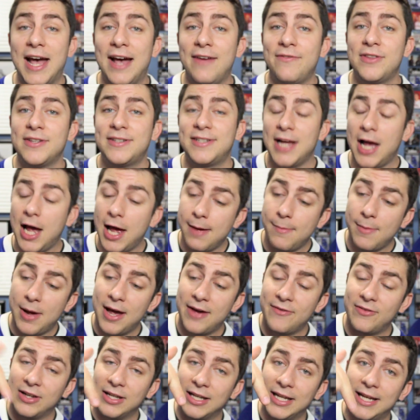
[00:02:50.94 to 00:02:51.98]
have the time I
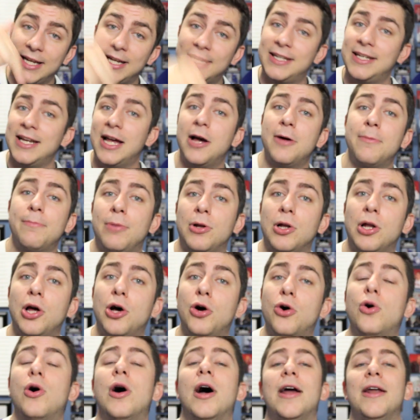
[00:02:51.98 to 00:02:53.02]
have a link down
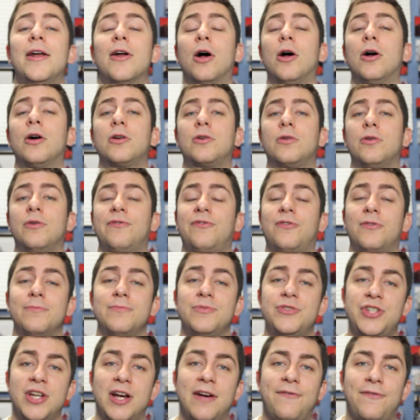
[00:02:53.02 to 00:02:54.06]
below an article
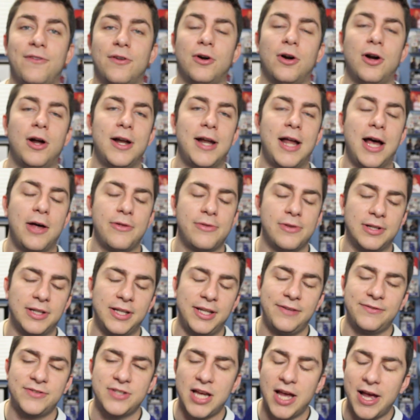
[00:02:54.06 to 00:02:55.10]
from Jeffler on how the
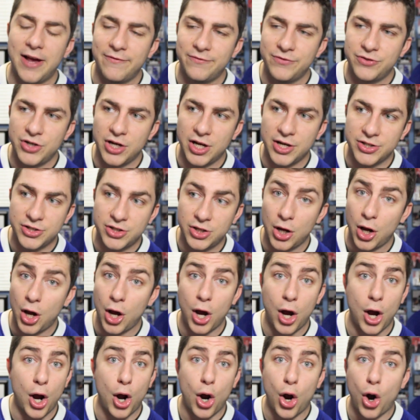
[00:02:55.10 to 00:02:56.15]
Leafs have just
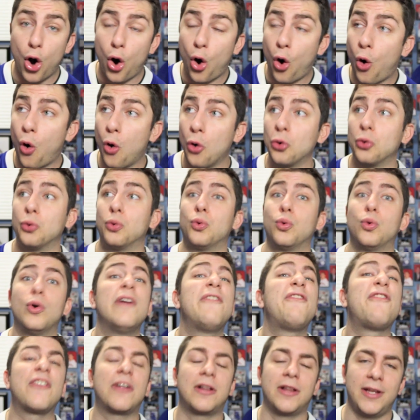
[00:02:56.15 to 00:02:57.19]

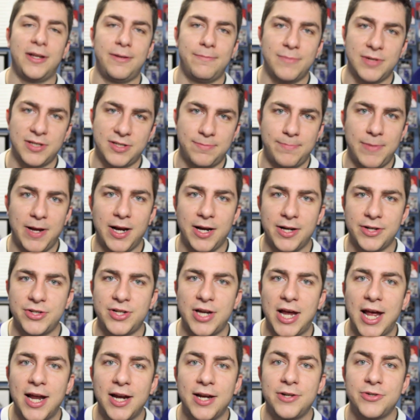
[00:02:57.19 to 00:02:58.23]
horrifically
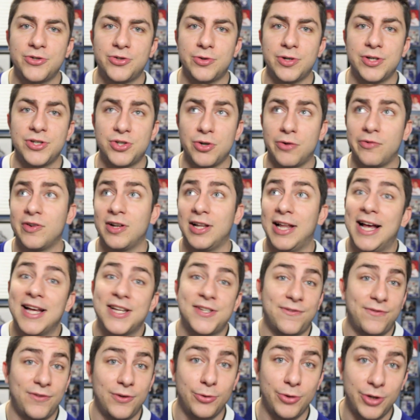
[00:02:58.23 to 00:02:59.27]
mismanaged head injuries over the
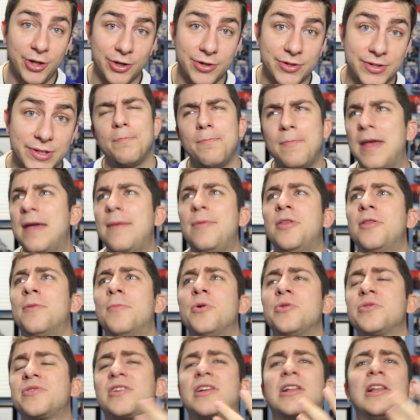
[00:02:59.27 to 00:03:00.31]
last few years. Maybe the
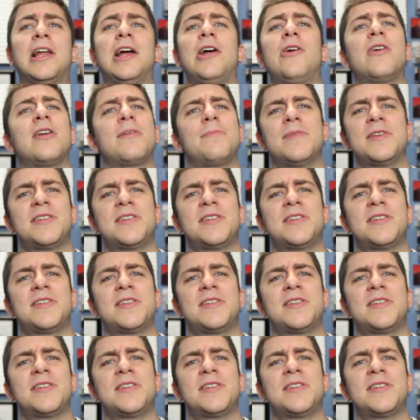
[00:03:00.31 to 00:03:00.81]
most glaring